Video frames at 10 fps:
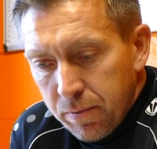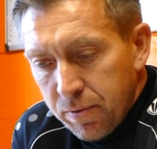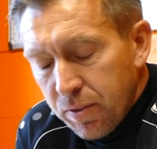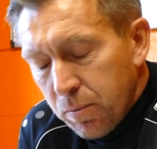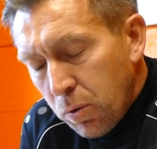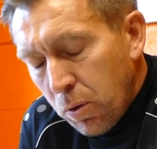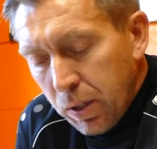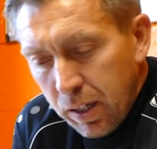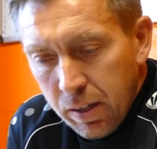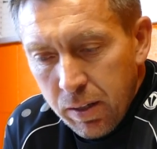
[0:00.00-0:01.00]
from what
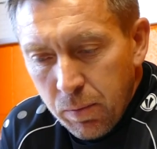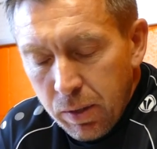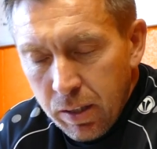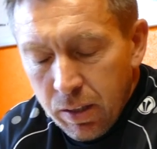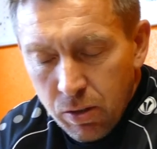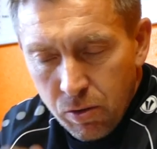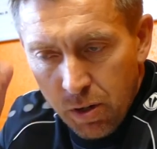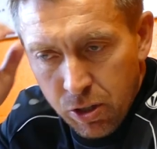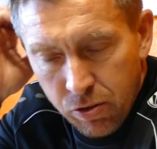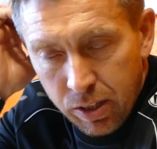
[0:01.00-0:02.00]
we hear, he got
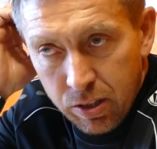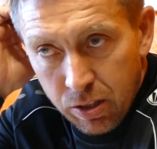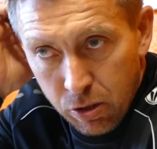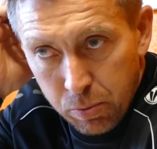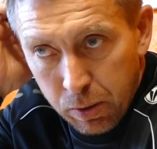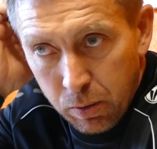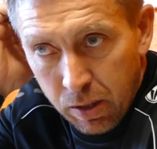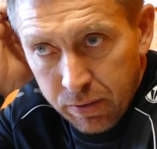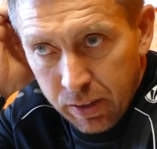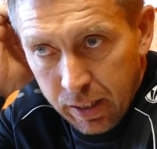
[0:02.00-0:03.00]
rushed straight to hospital
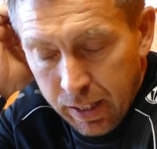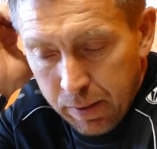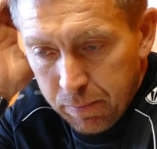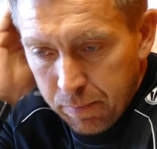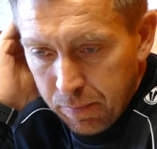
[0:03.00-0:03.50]
after the game.